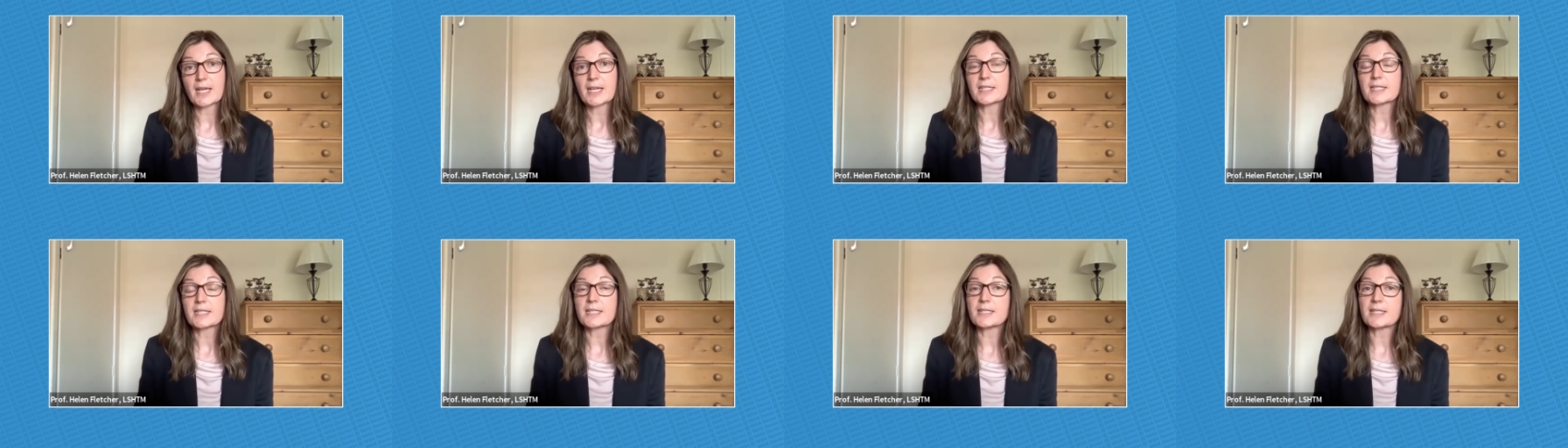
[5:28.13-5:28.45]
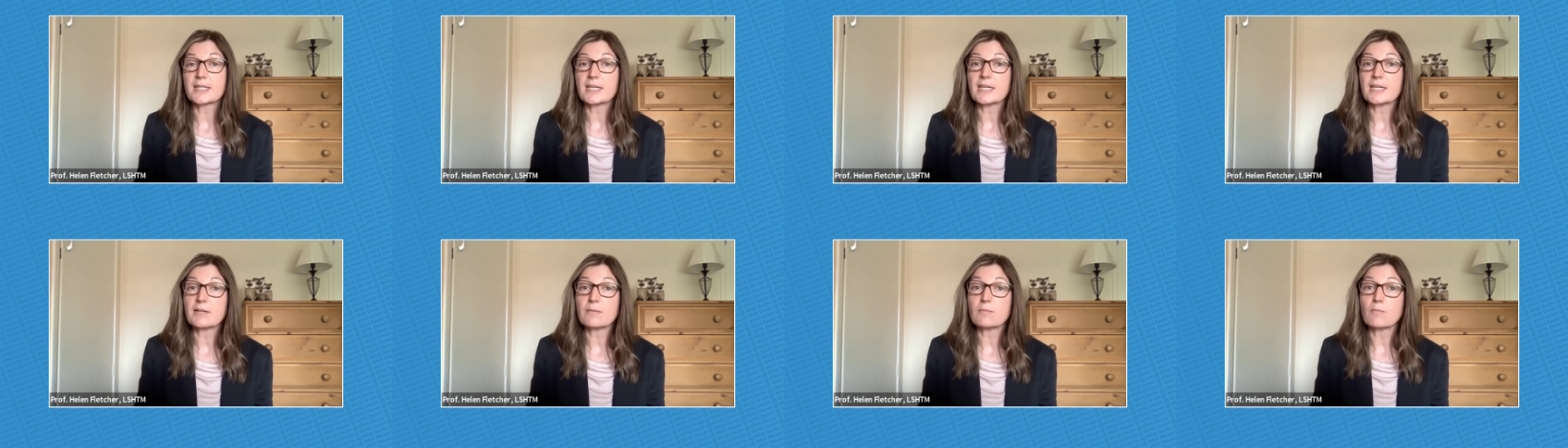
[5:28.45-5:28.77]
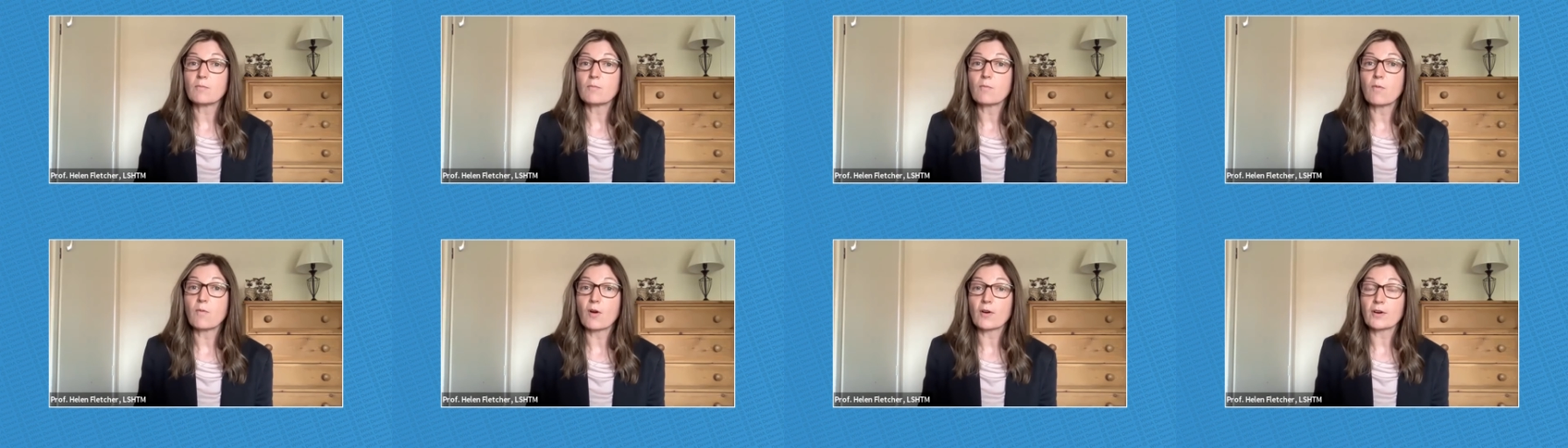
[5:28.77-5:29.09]
to see
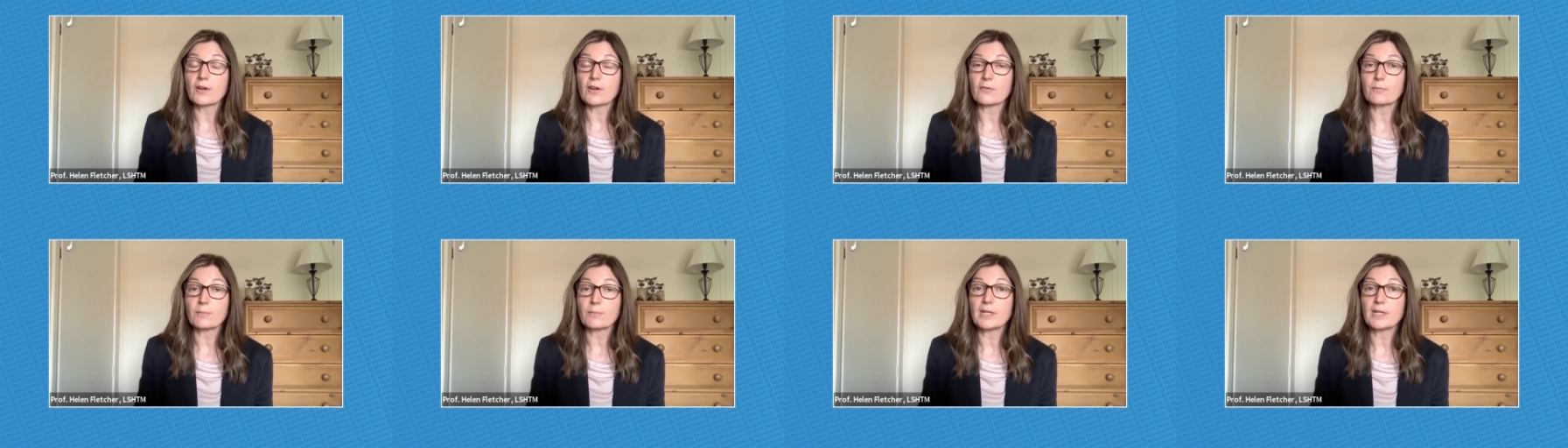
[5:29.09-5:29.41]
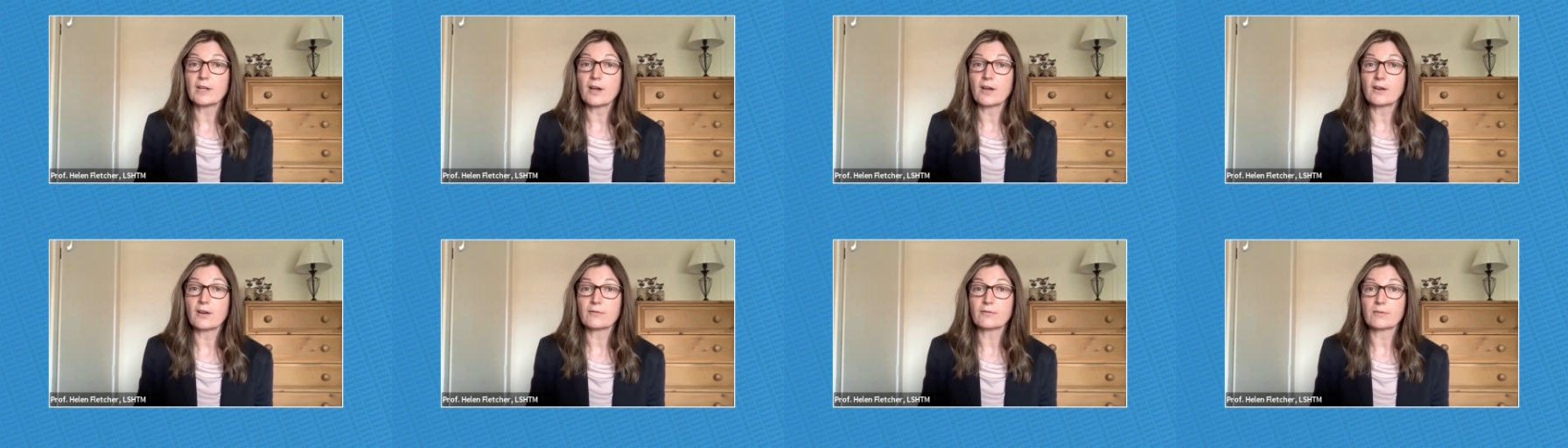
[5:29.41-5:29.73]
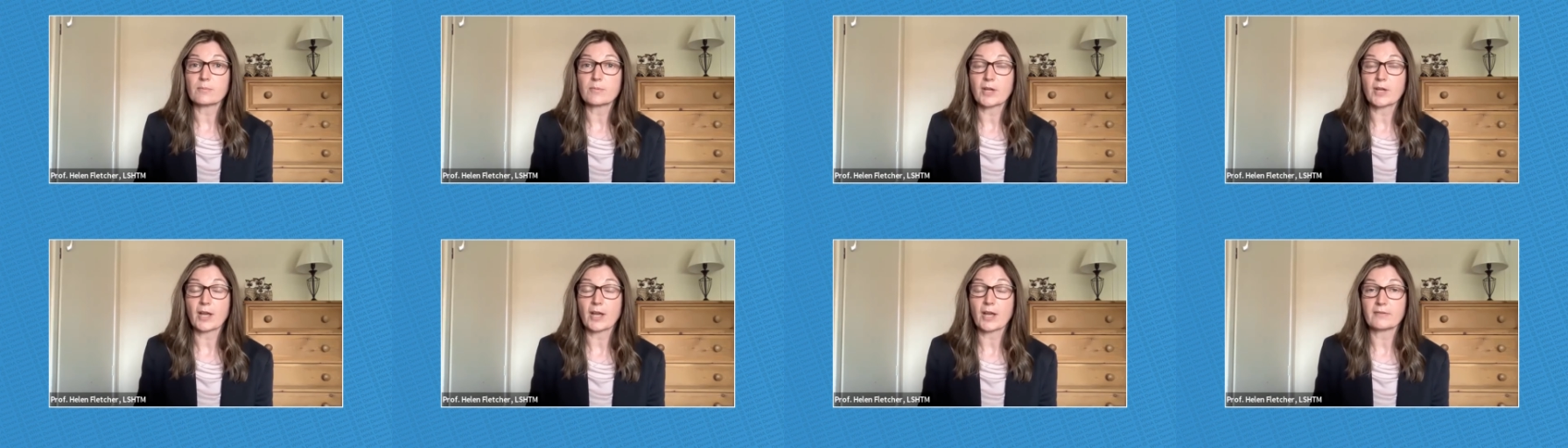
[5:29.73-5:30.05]
what have we learned
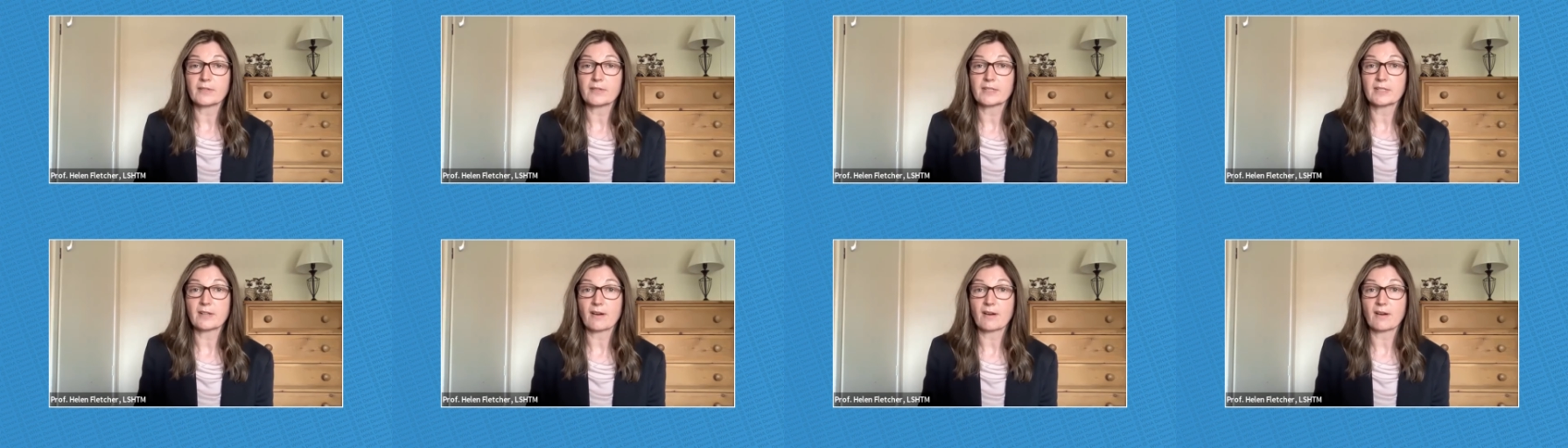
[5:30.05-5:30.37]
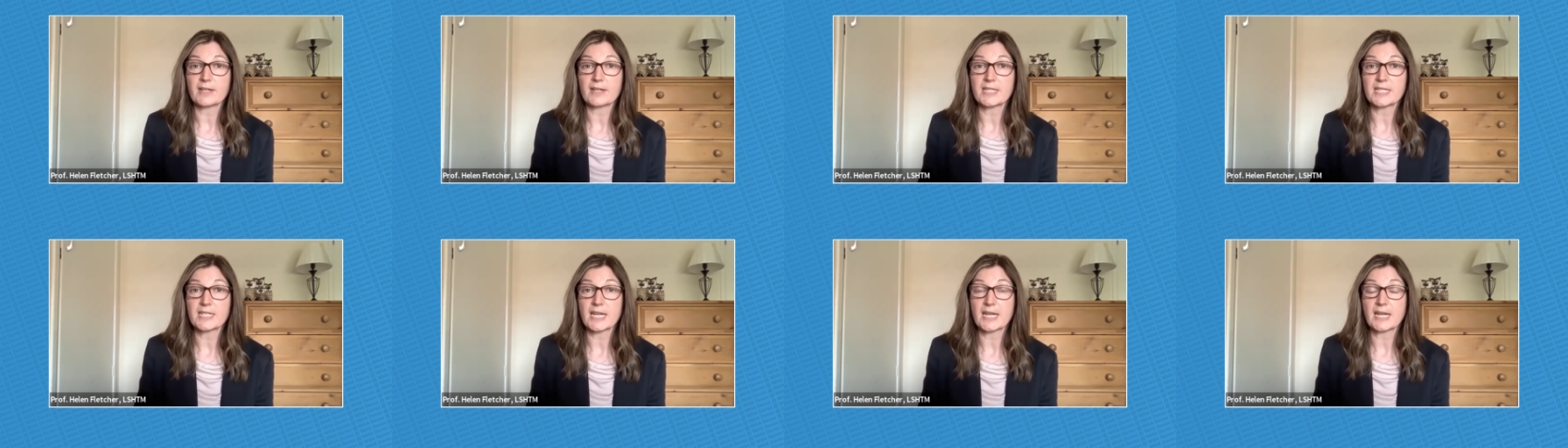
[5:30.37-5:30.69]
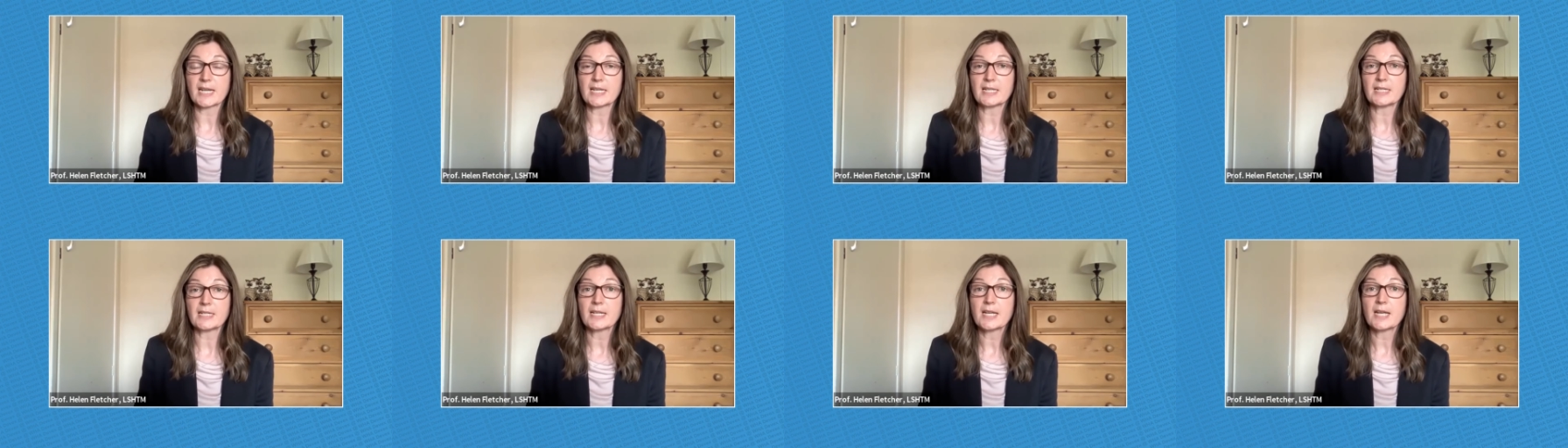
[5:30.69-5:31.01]
from COVID
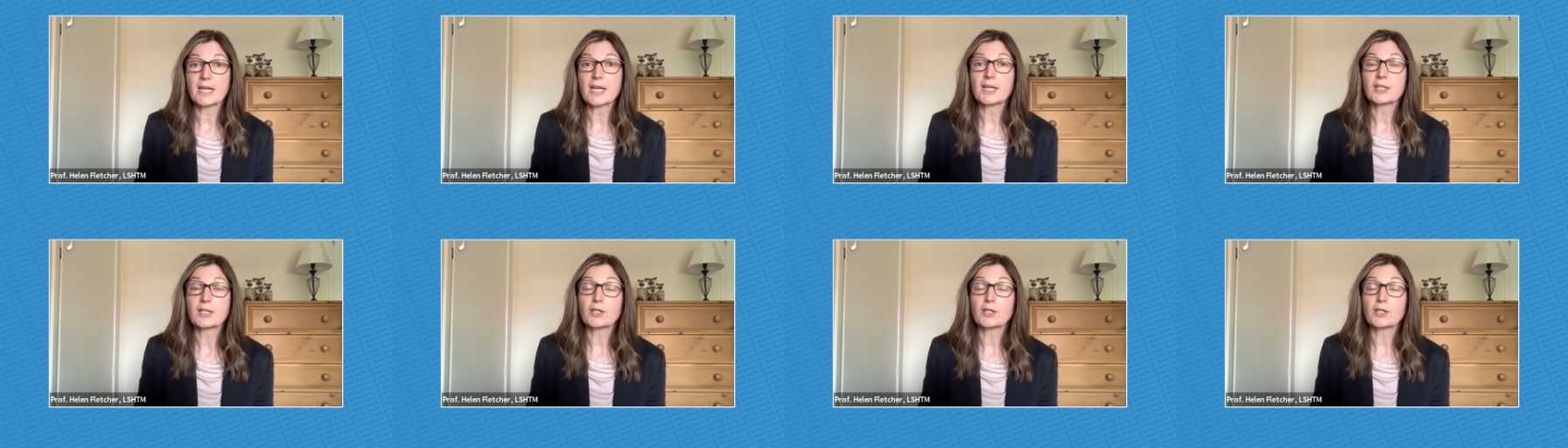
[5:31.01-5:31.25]
19